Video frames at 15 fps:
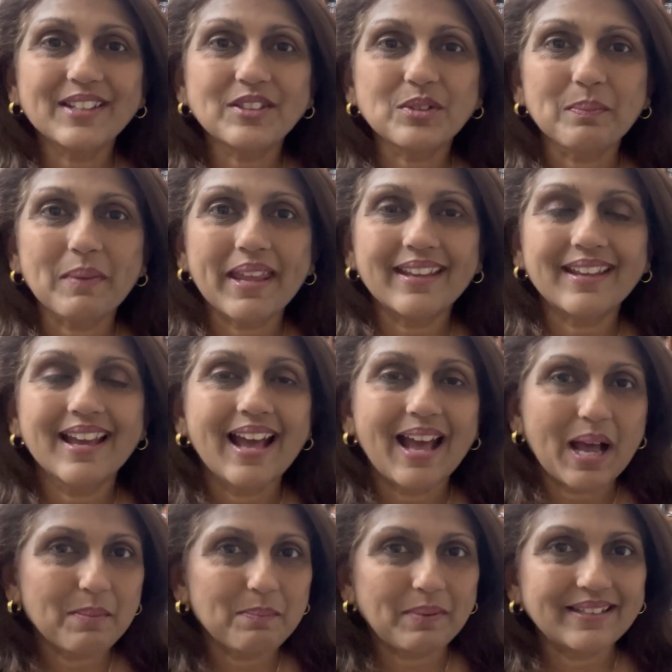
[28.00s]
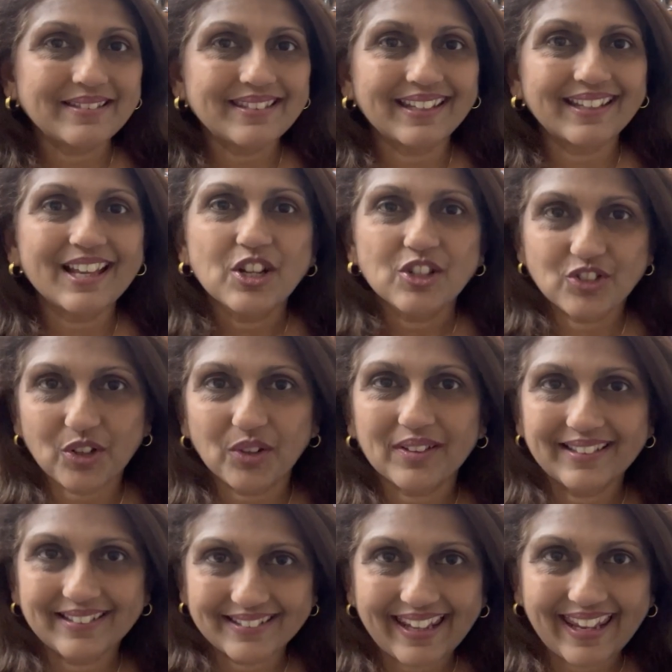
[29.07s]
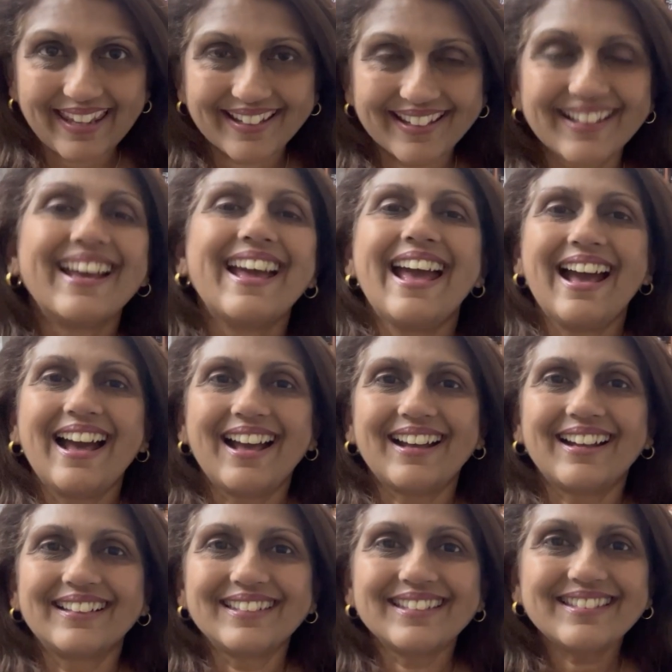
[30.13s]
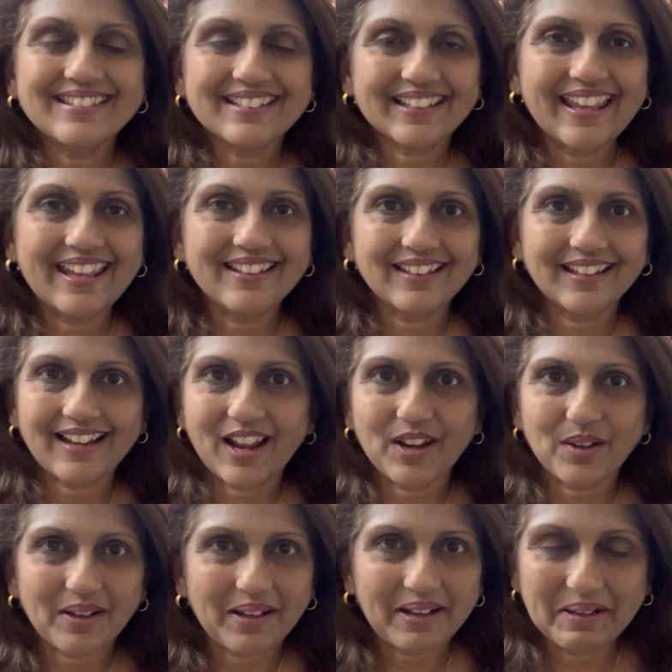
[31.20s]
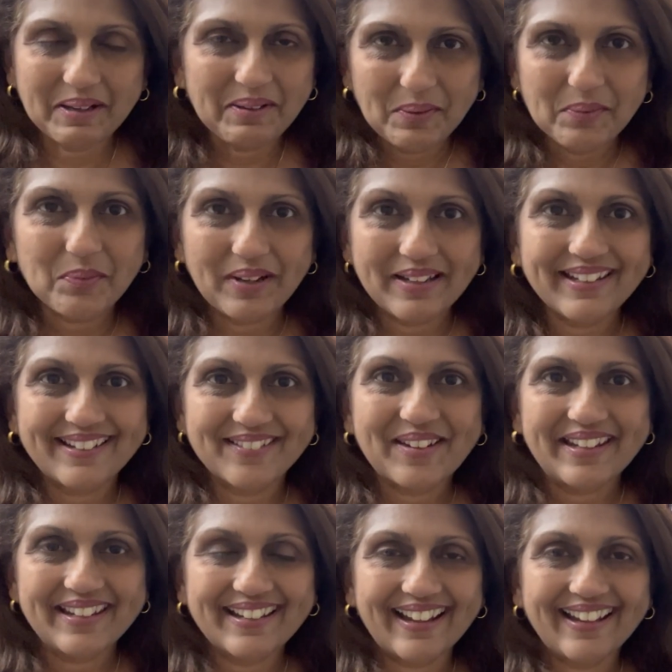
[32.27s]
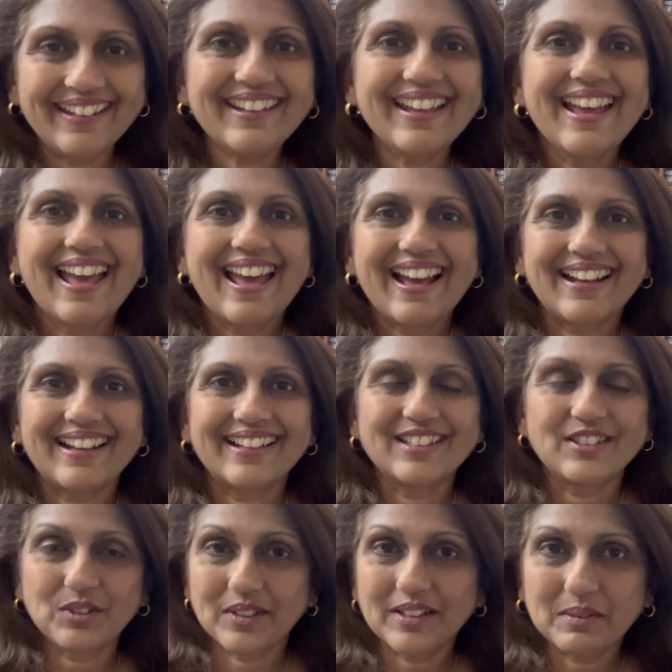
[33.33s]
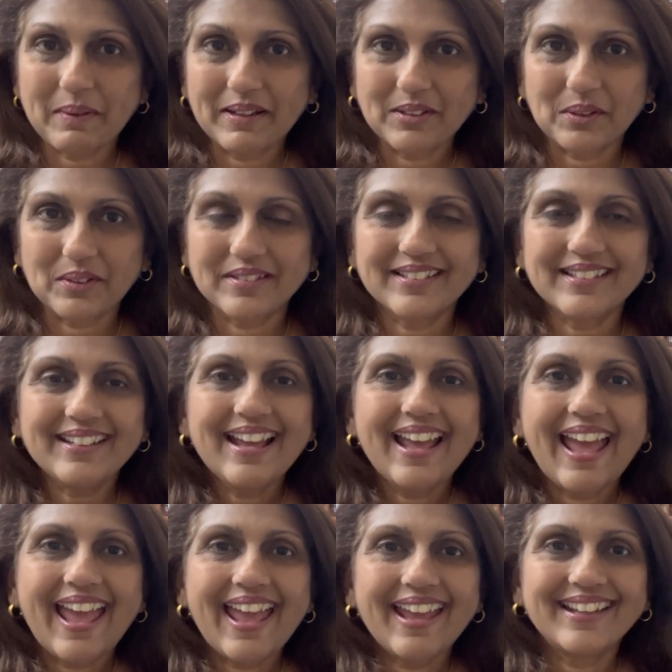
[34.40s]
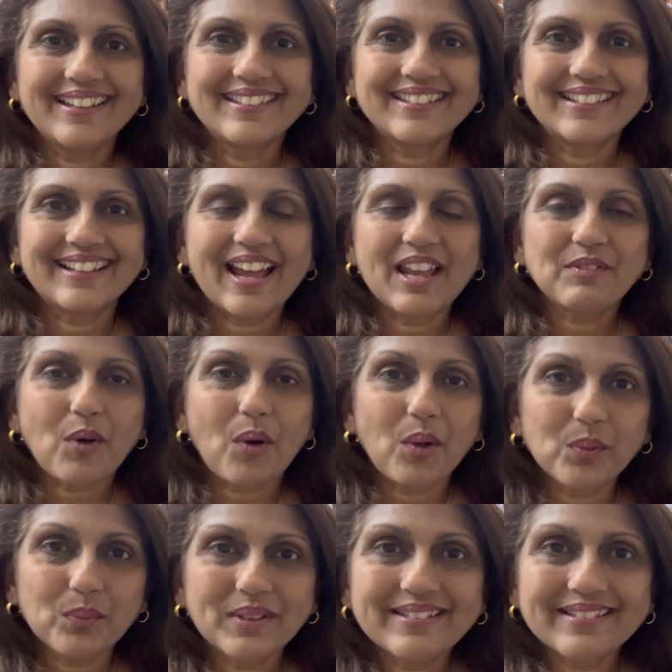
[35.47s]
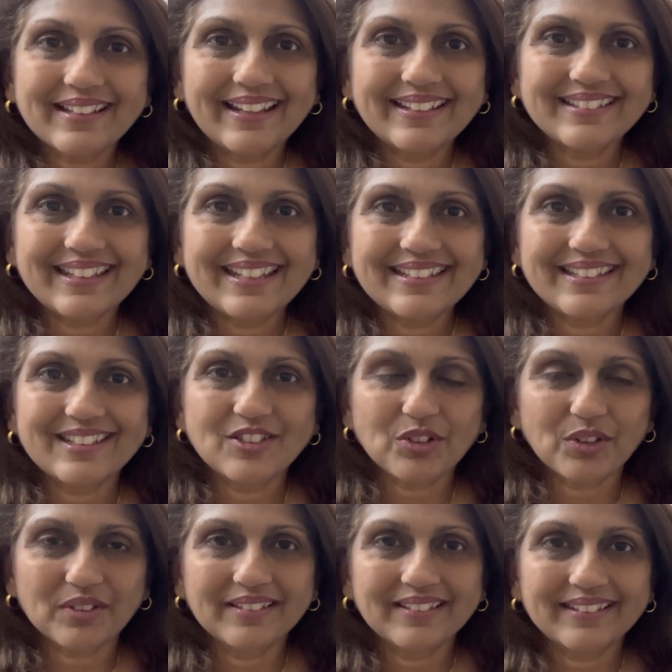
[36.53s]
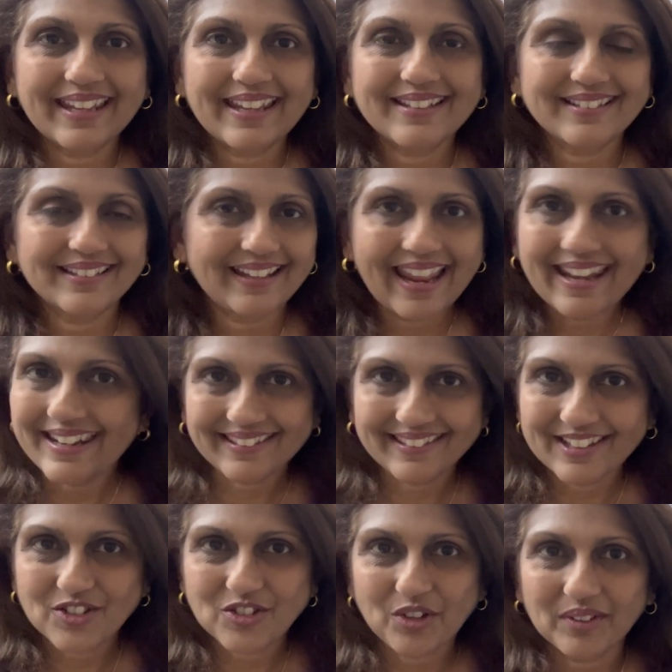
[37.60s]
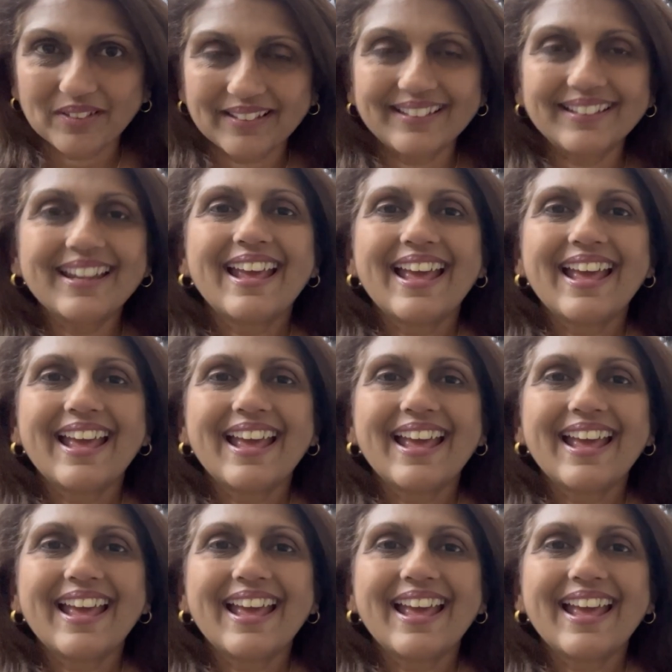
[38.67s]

like to make a basic chocolate cake. This is a cake that I really like, and so does my daughter. And I've always liked eating chocolate cakes and anything chocolate.